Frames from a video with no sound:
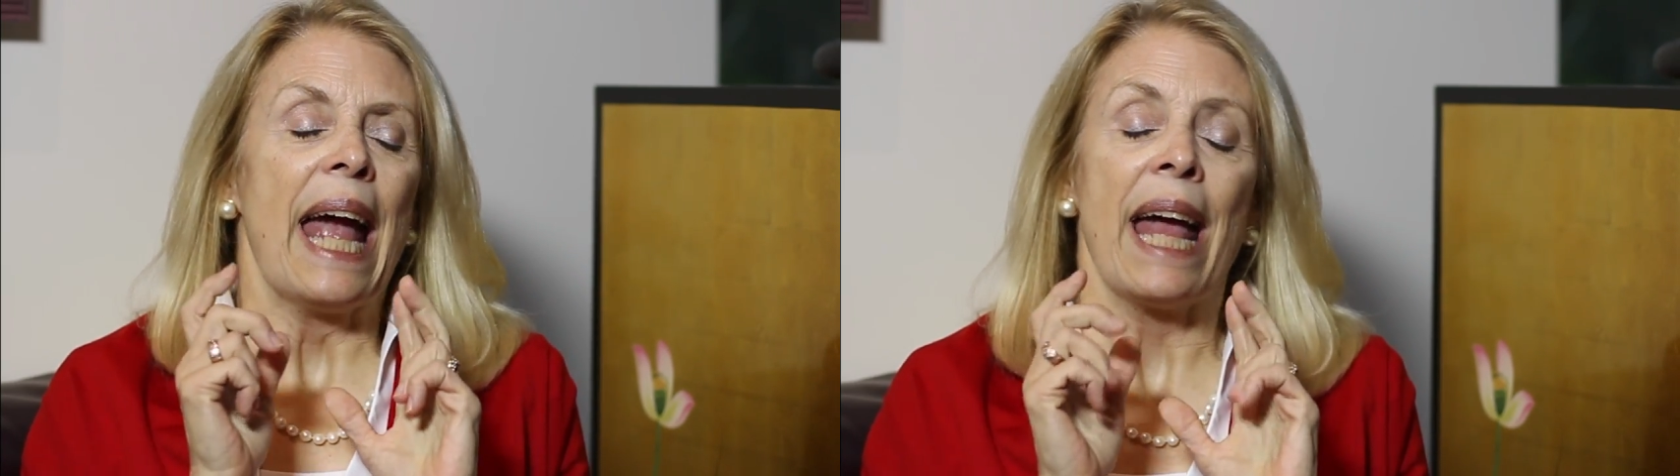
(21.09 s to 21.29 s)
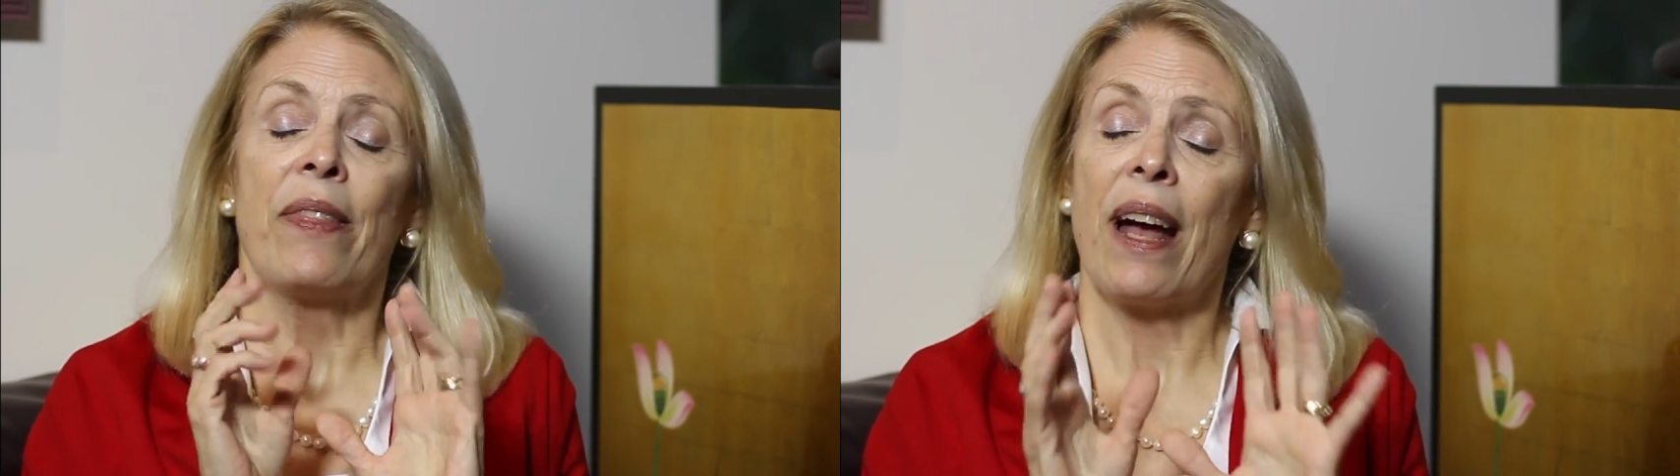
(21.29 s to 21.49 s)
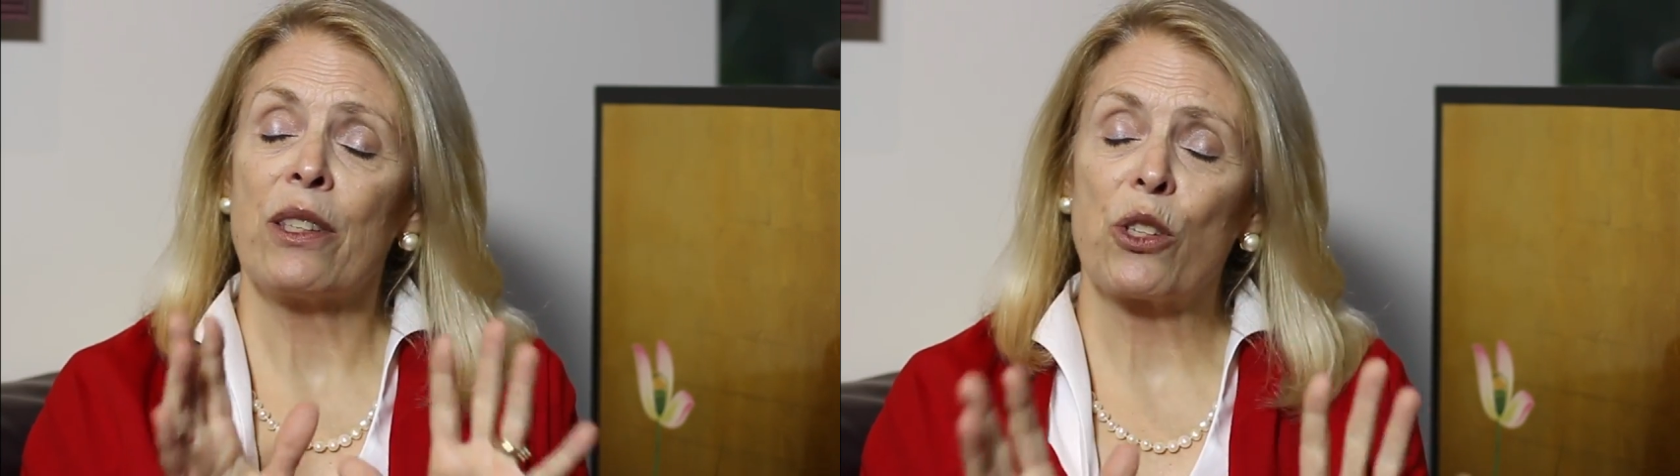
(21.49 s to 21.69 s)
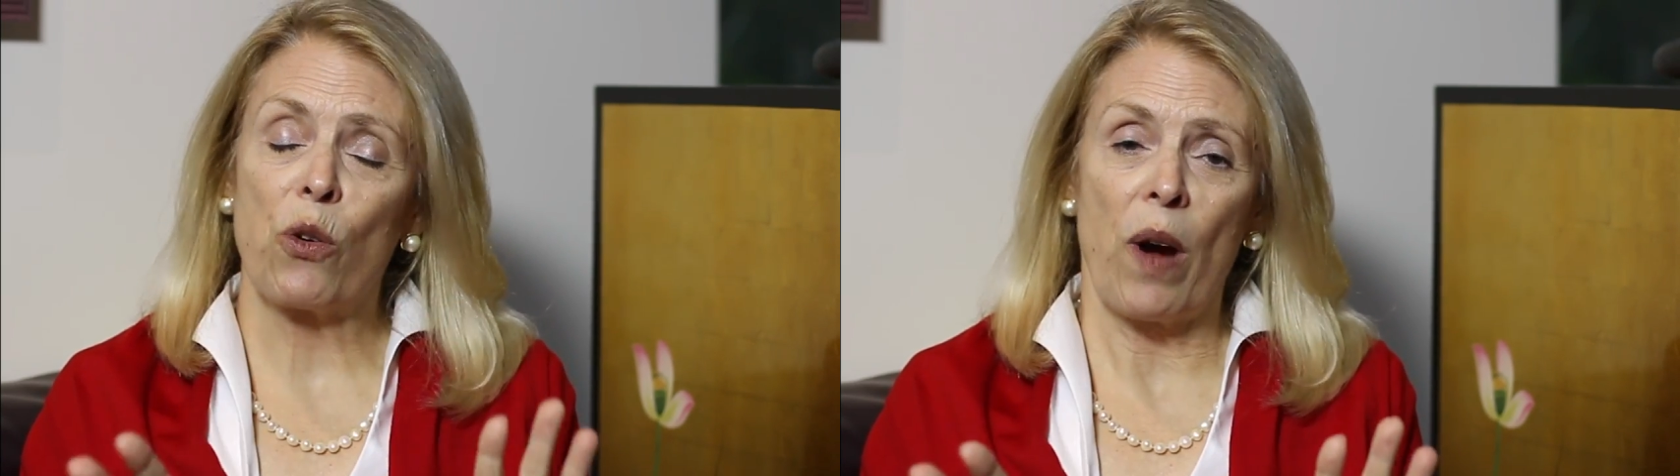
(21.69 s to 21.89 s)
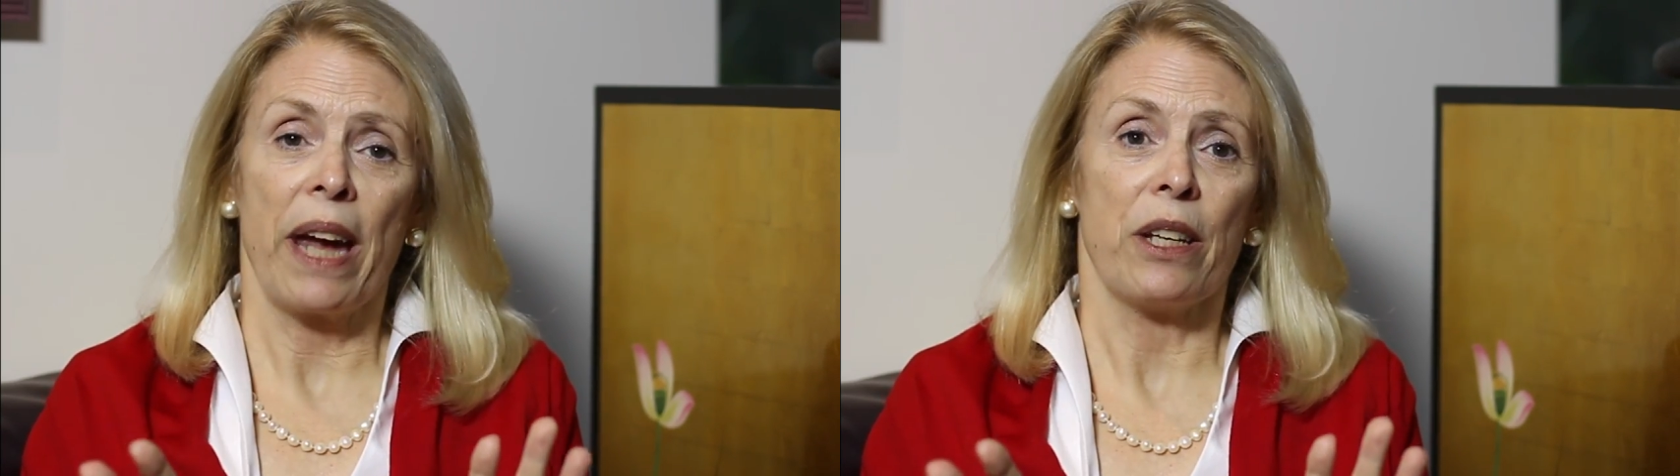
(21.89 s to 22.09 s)
And that's
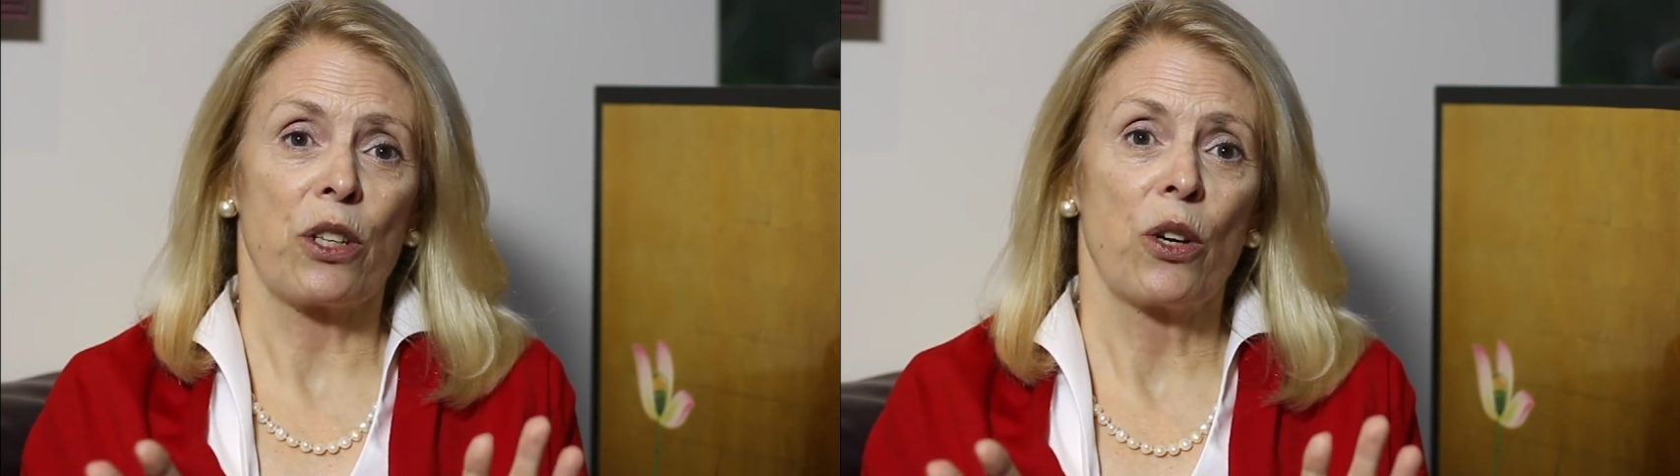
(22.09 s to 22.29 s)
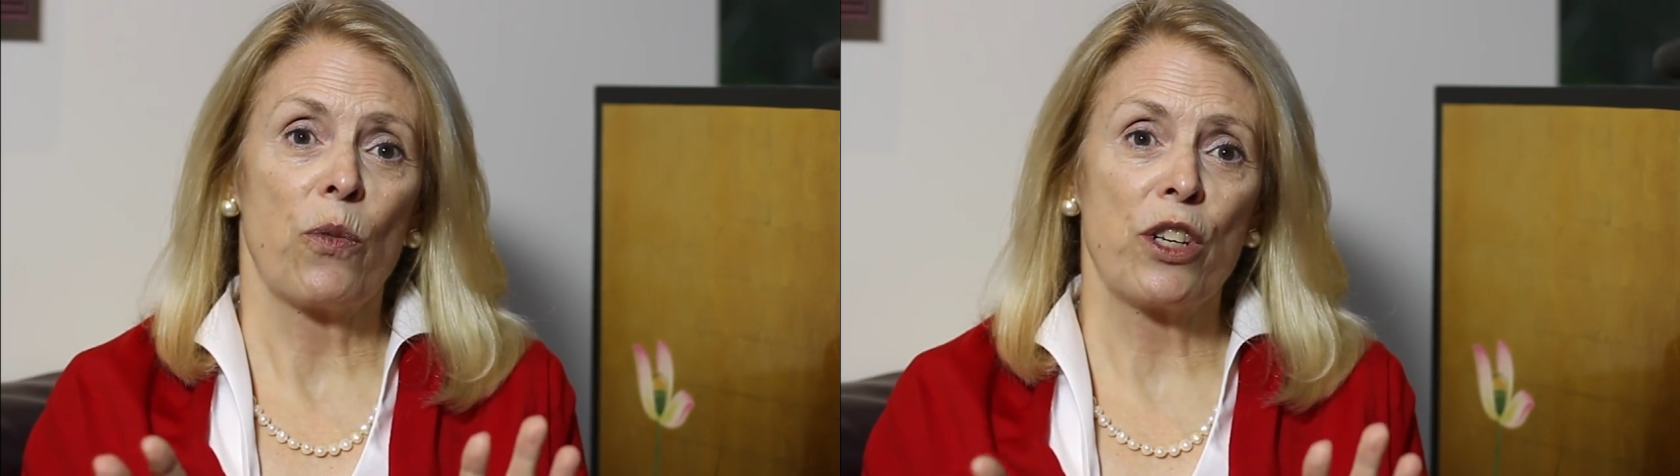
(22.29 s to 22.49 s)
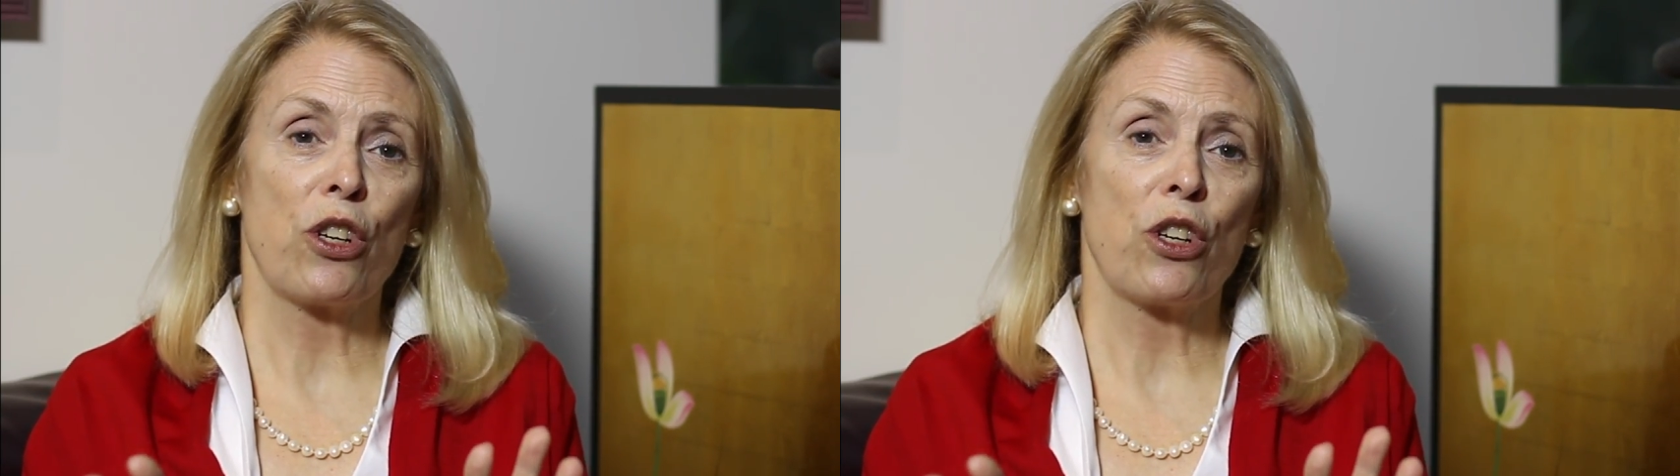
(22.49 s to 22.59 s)
great, we